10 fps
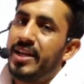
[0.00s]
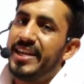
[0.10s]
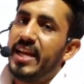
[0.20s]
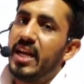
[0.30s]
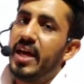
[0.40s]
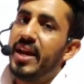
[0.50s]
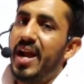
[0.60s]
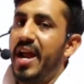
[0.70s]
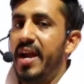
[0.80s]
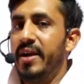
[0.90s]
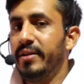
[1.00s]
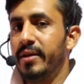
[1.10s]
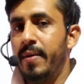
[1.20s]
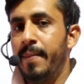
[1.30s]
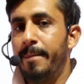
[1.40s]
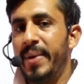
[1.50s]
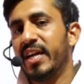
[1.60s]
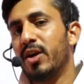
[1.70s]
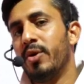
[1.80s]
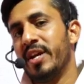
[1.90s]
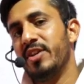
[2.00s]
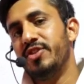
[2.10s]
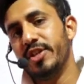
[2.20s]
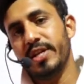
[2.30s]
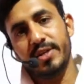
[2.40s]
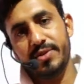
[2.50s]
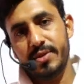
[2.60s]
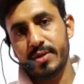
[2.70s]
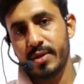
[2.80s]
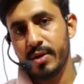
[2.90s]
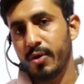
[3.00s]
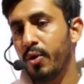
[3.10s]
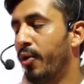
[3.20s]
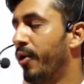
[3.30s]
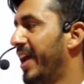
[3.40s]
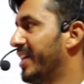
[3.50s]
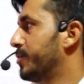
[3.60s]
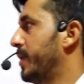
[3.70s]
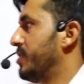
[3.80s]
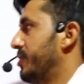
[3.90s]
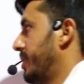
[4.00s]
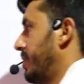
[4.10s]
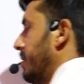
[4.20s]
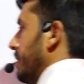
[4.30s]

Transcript: Taylor and Maclaurin series or expansion.